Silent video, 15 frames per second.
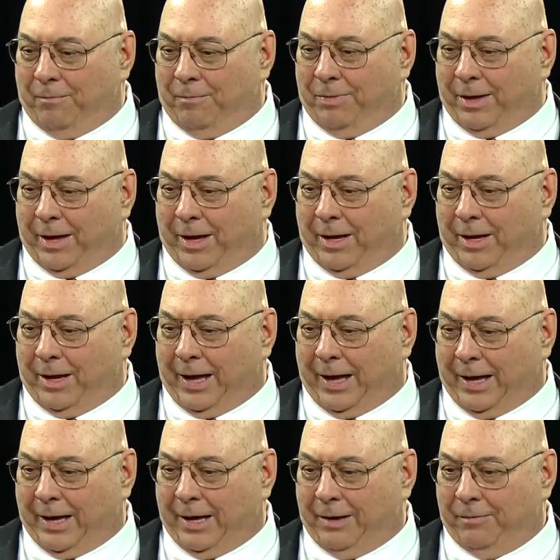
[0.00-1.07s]
They
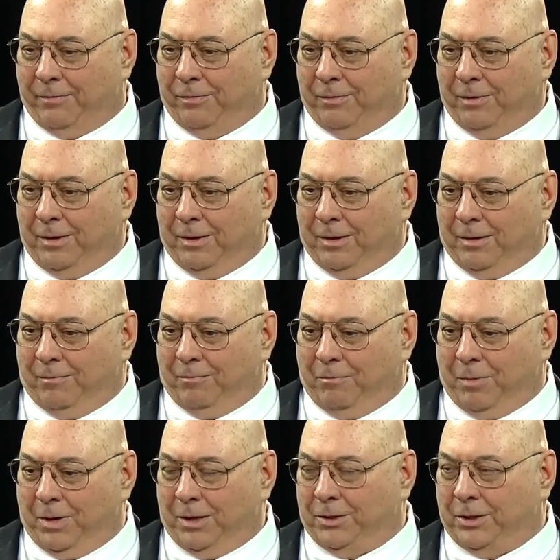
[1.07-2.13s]
have
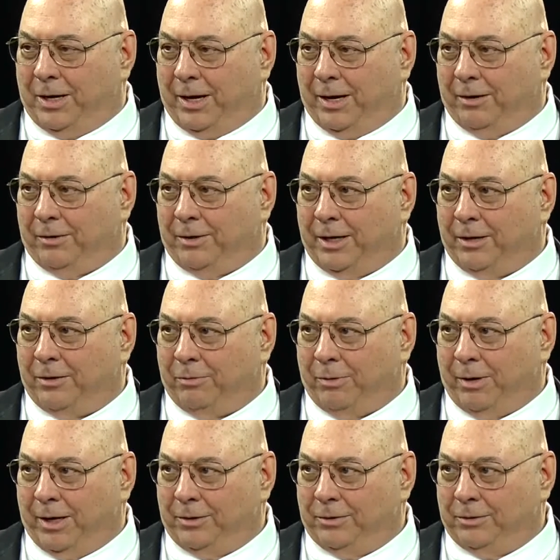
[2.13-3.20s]
much higher death
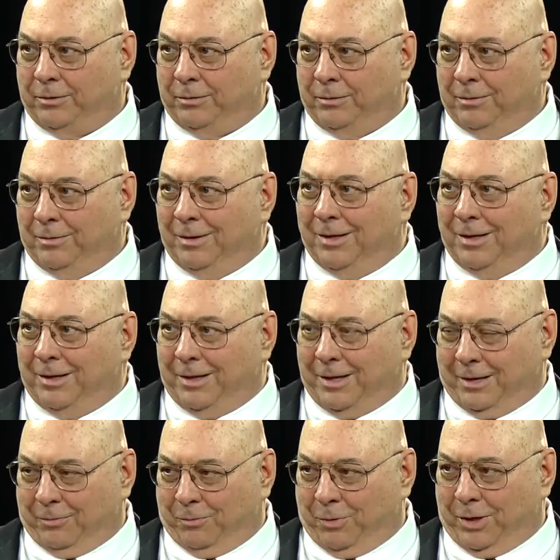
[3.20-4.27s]
rates
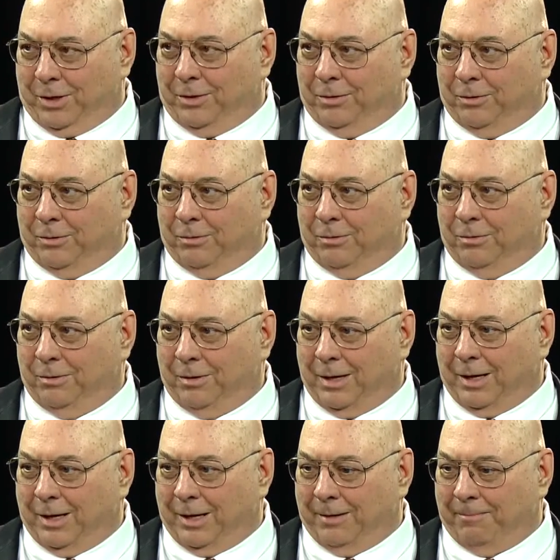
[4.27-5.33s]
than we do
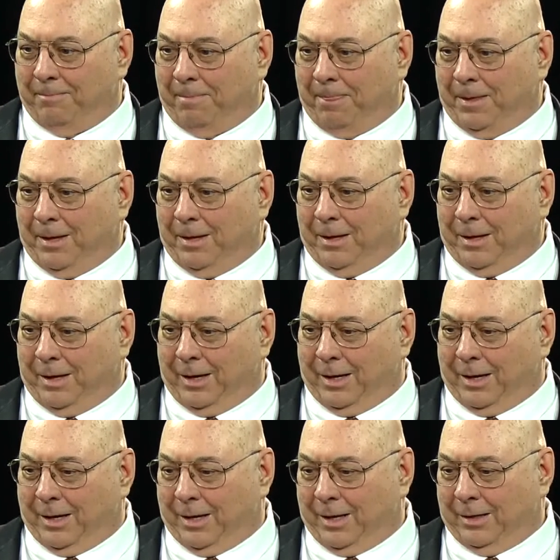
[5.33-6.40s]

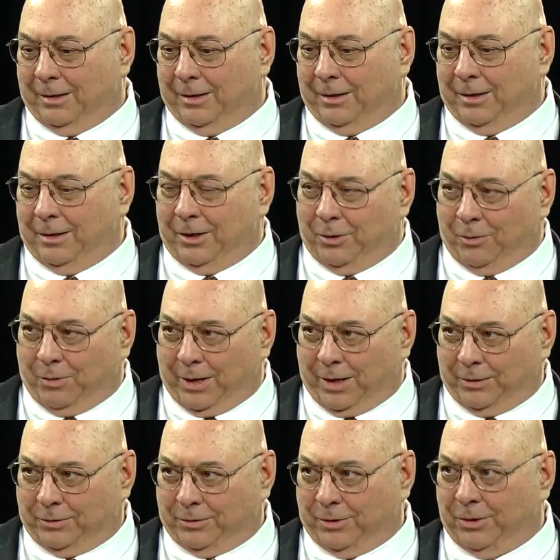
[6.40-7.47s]
in
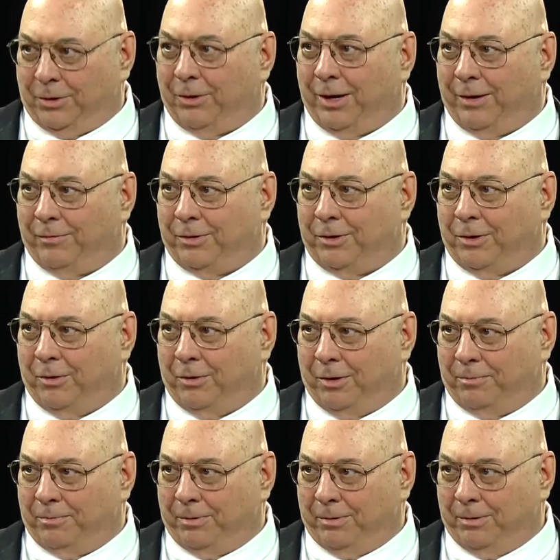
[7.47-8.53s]
U.S. or you have in
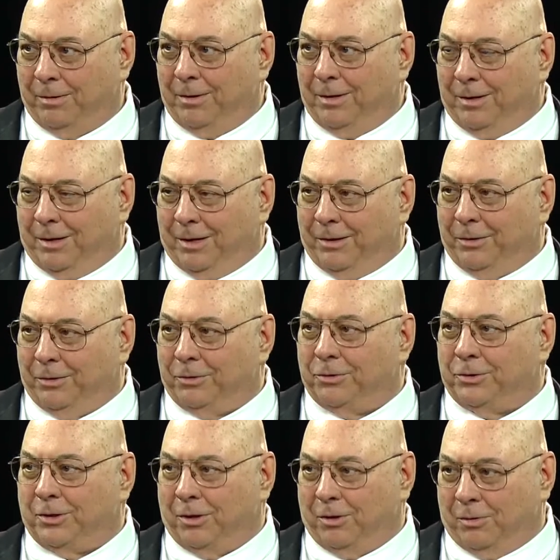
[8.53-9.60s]
Europe or others.
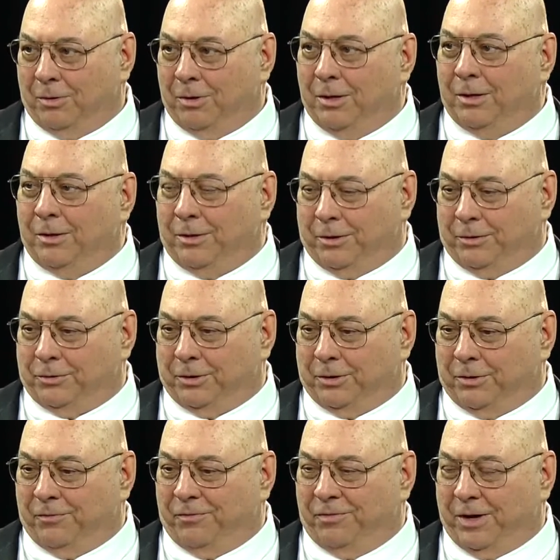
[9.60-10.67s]
So there's
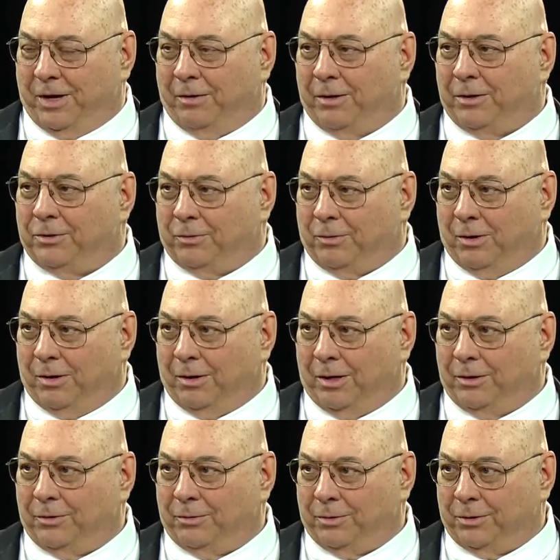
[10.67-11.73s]
a very strong
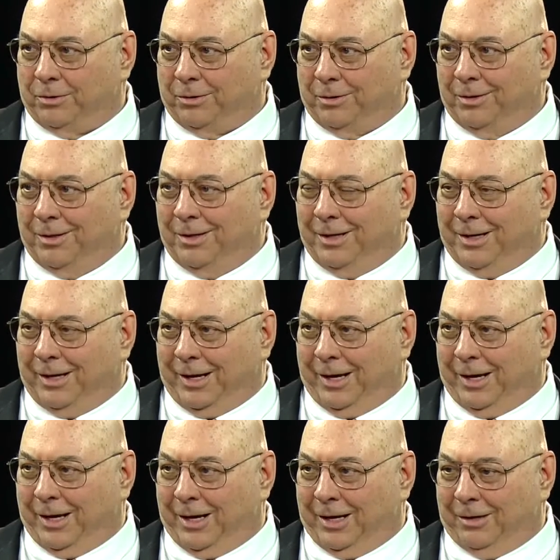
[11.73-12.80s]
interest
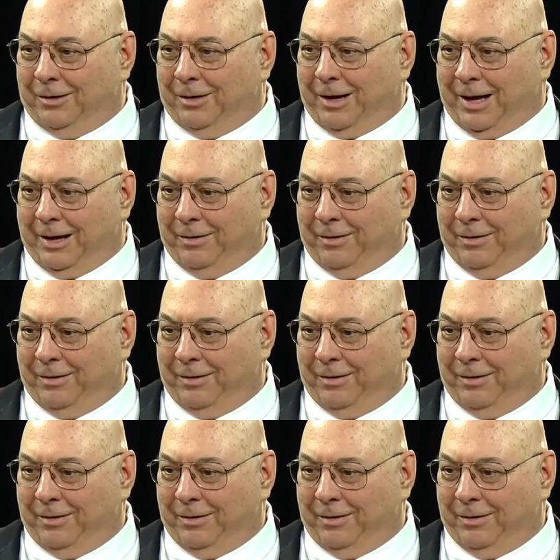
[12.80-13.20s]
in